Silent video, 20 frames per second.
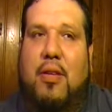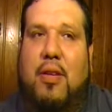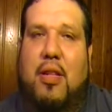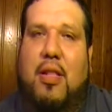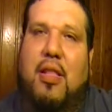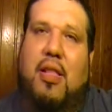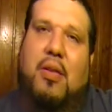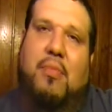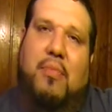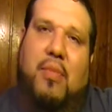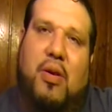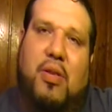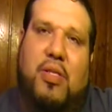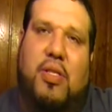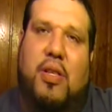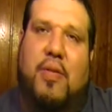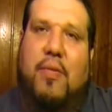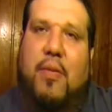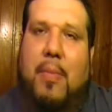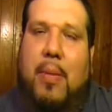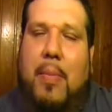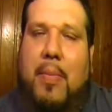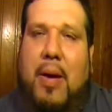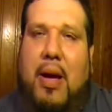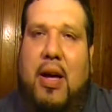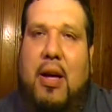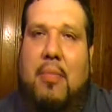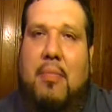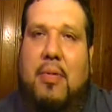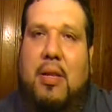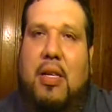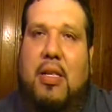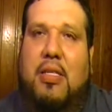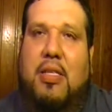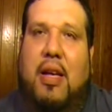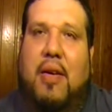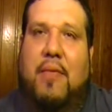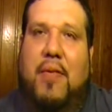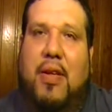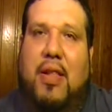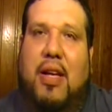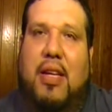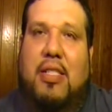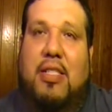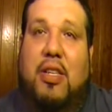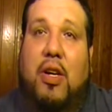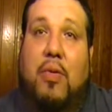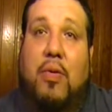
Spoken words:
Mostly for my mom, because I feel like she